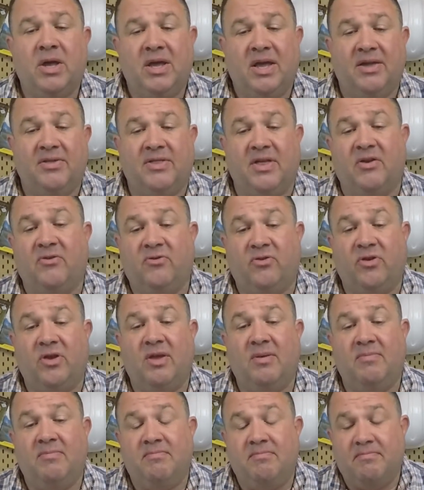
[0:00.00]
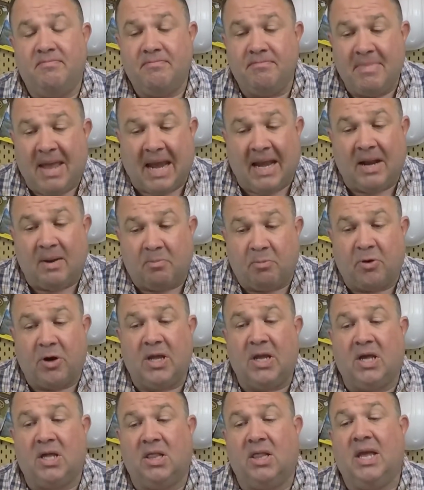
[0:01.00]
essentially made it pretty
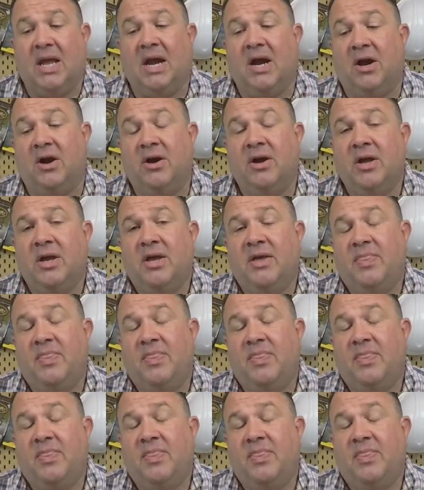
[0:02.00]
clear